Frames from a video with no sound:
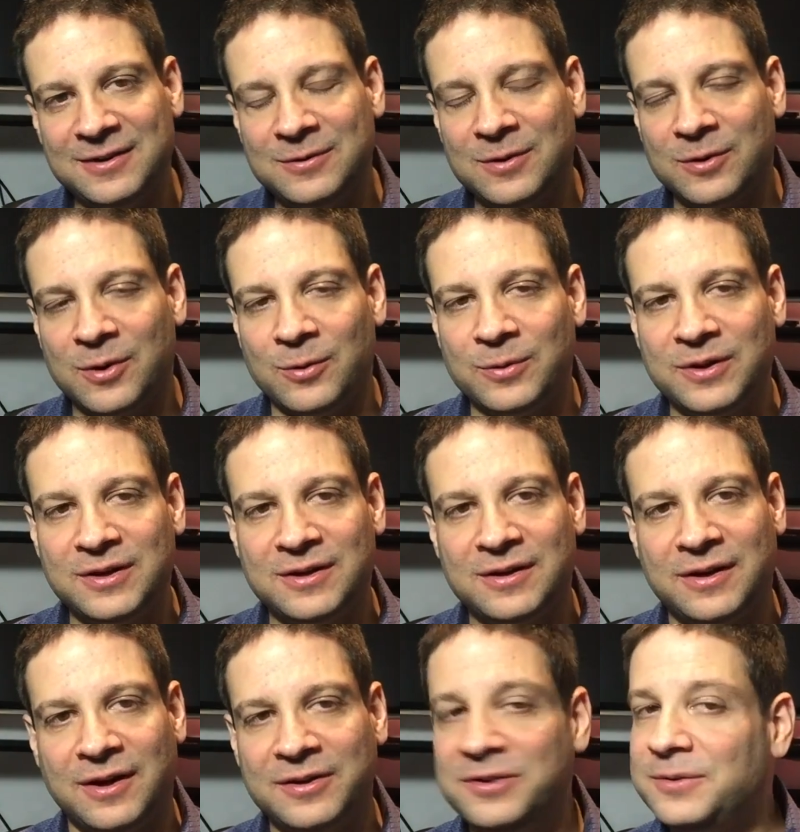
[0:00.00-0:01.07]
You don't own it
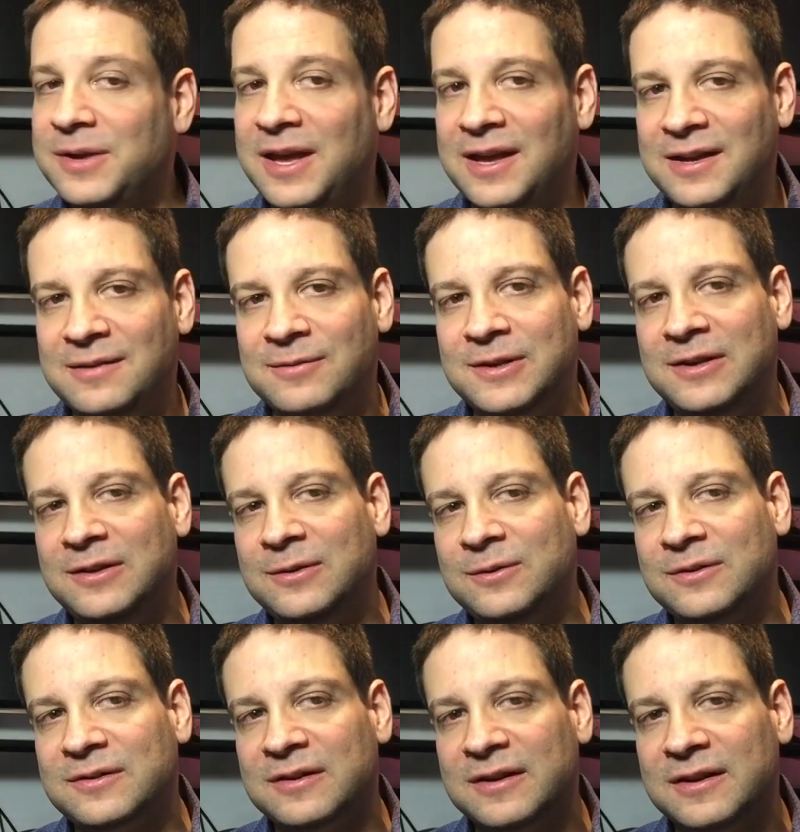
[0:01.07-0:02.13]
at all. You can't even
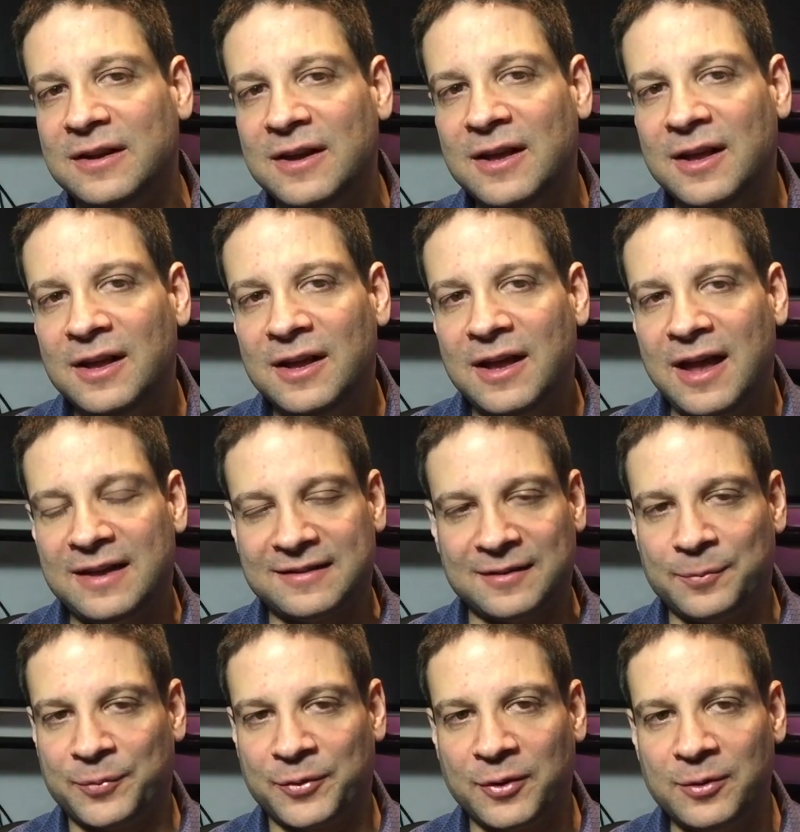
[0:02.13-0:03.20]
use it as
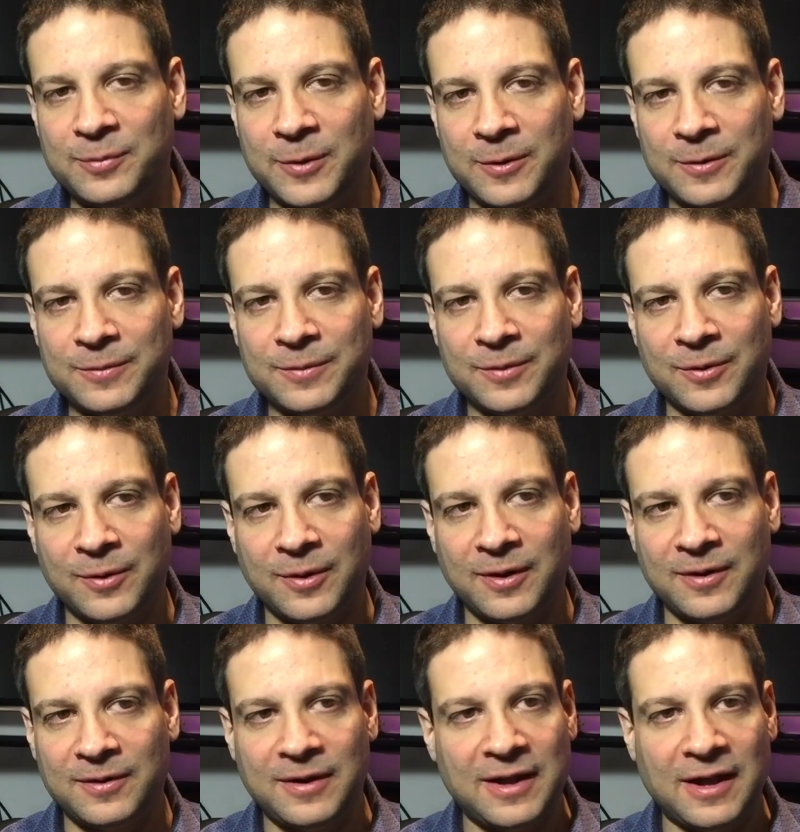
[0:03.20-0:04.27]
a promo
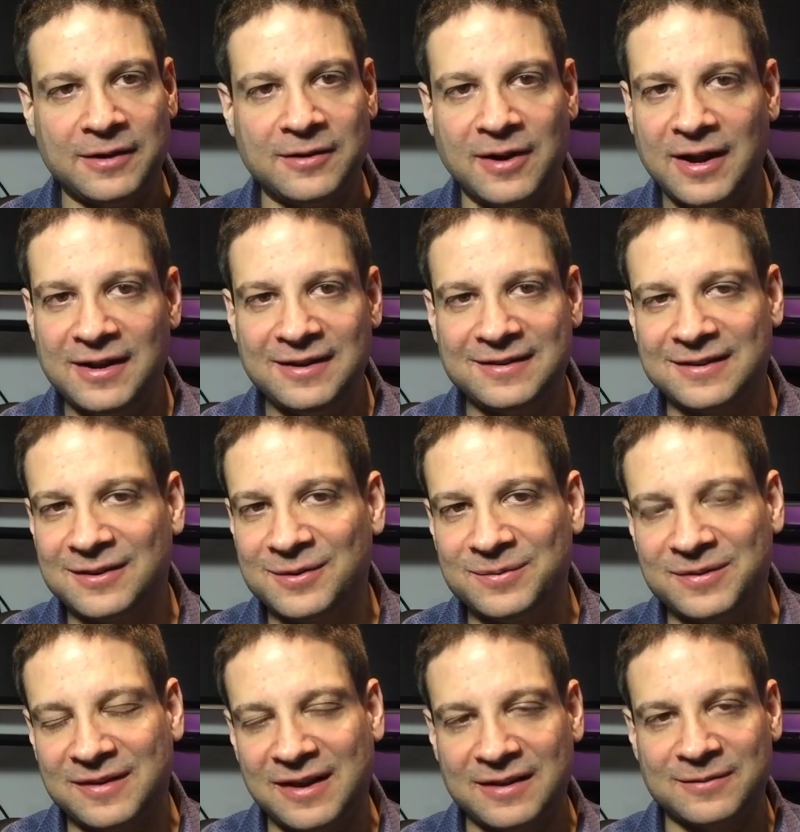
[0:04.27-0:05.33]
or under any
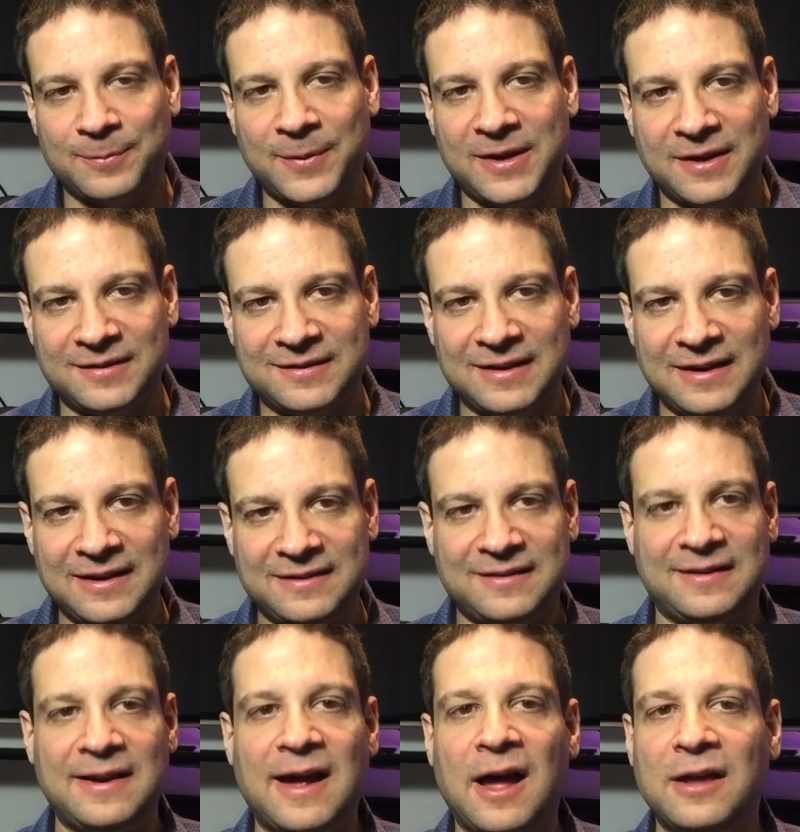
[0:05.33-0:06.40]
circumstance because
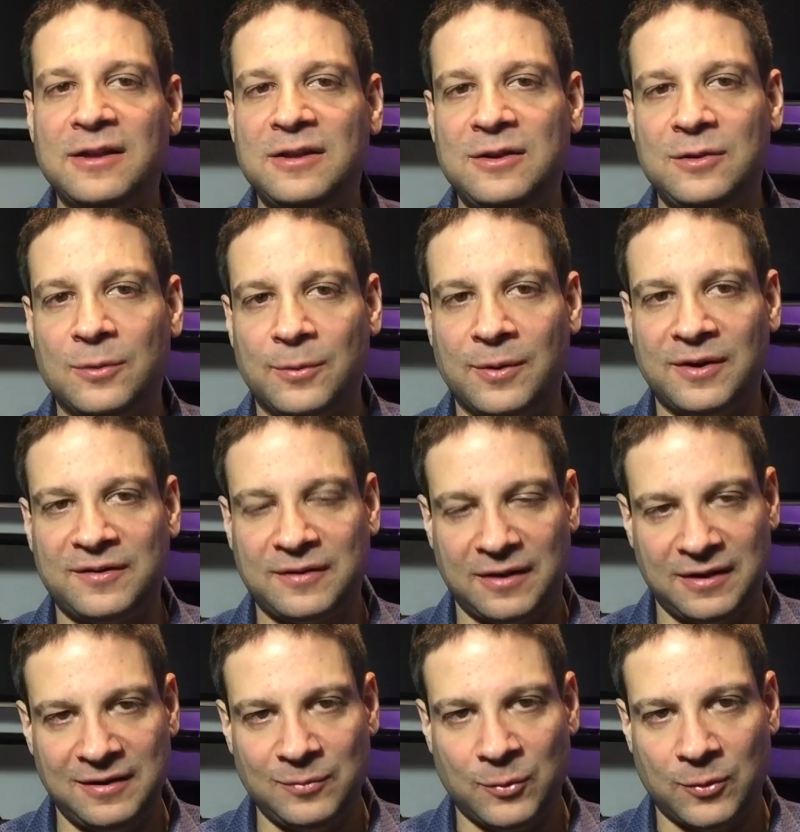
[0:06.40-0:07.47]
it's not yours
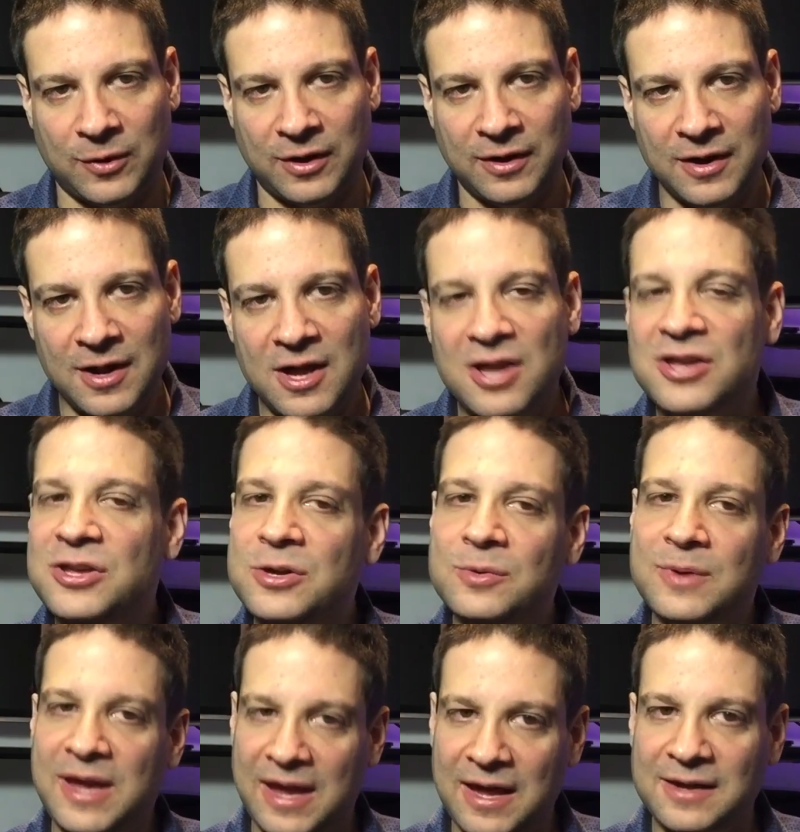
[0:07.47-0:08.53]
anymore.
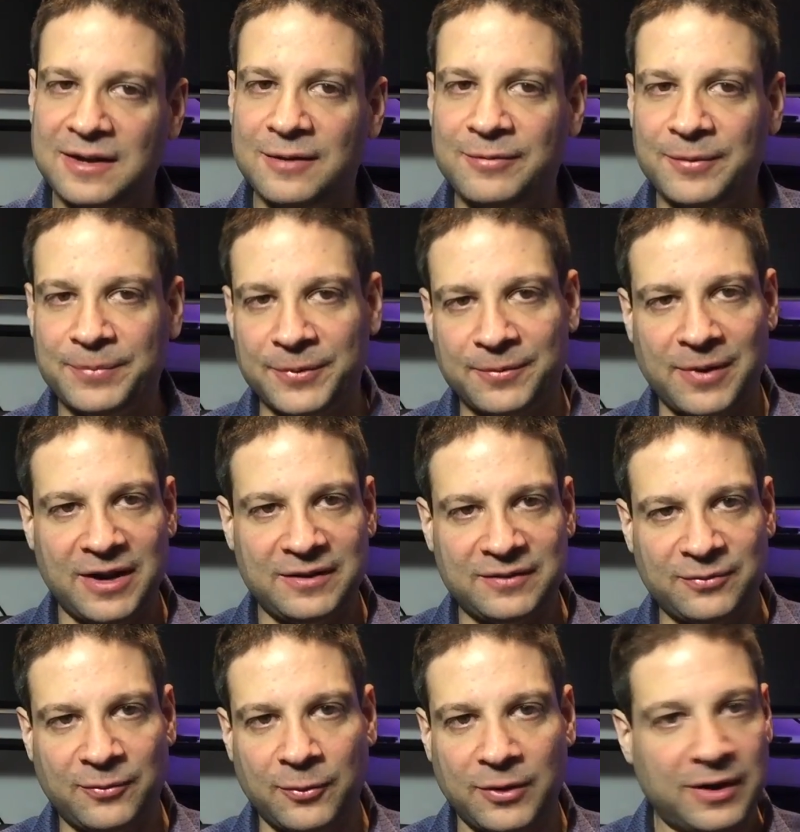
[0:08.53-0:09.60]
You can give up the
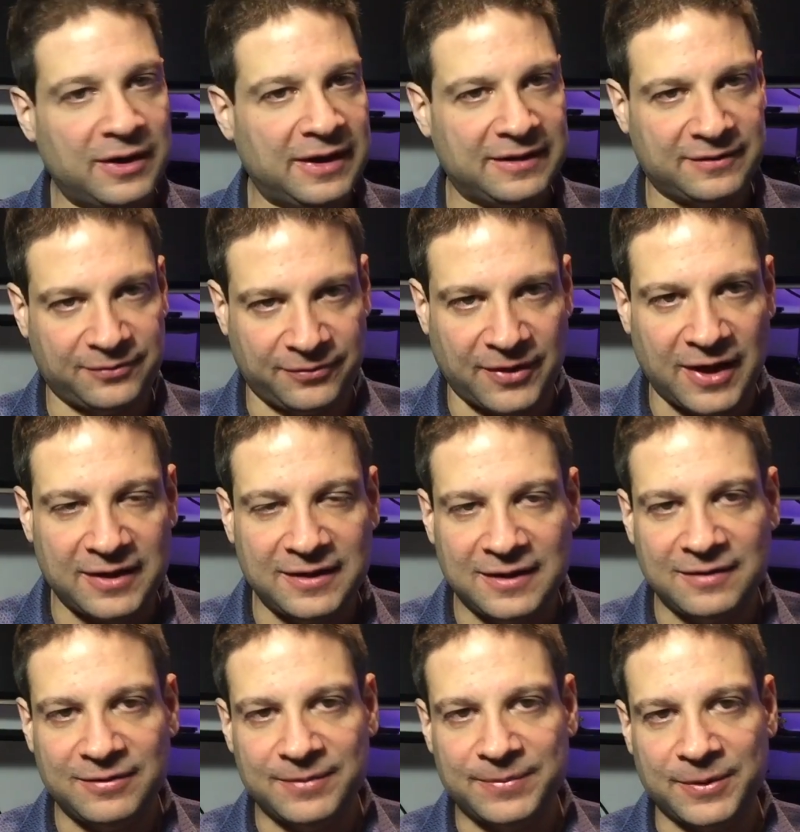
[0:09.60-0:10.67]
rights for it. It's fine to
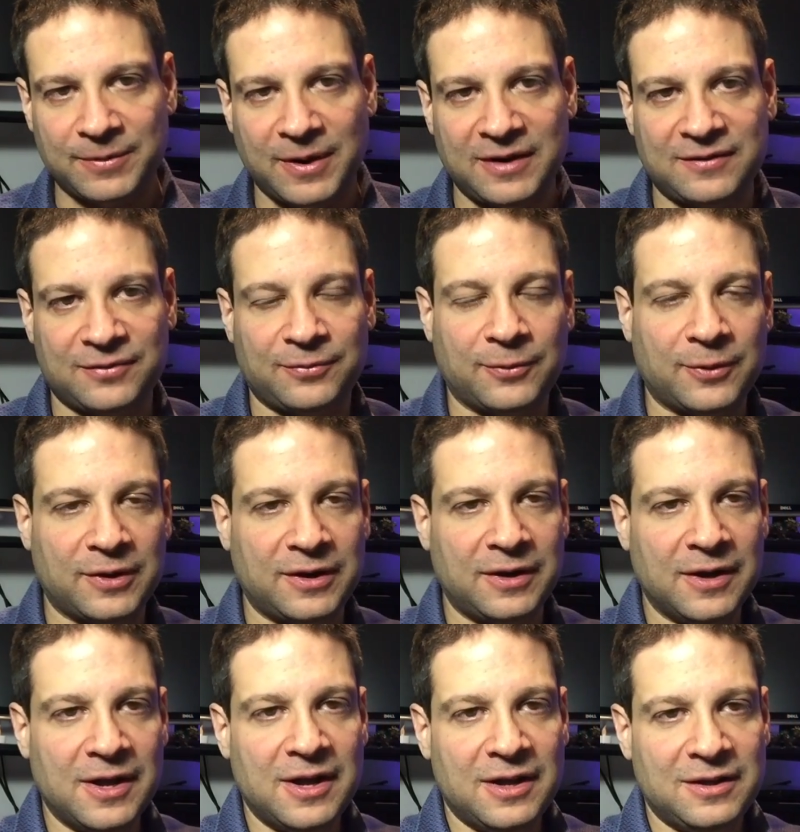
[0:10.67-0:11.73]
give up the rights for it.